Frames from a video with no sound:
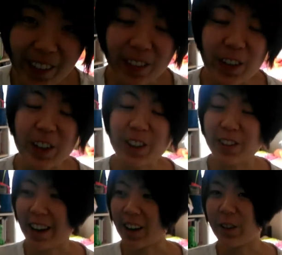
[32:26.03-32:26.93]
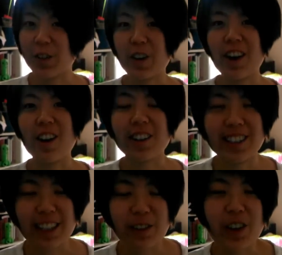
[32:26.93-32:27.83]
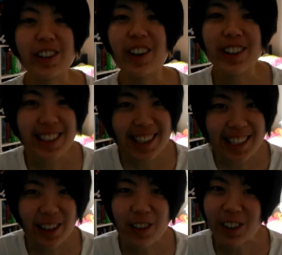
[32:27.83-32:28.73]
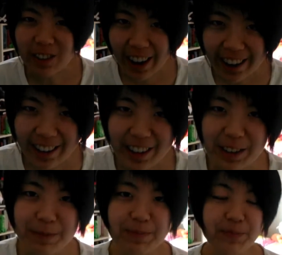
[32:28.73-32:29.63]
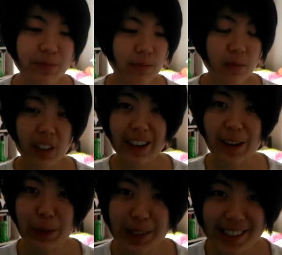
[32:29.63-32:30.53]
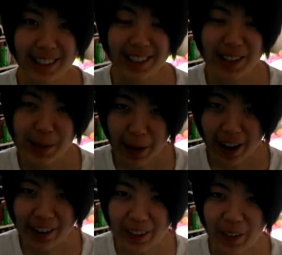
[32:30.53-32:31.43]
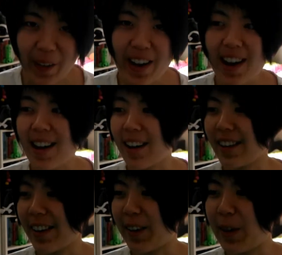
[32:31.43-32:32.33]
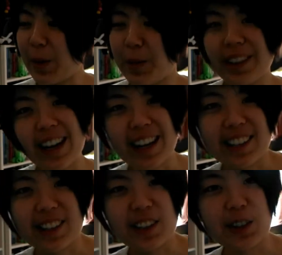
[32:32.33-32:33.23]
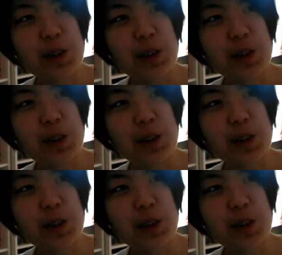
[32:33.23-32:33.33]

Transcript: you're a creator, if you're an artist, if you're a writer, I hope this has inspired you, and I hope that you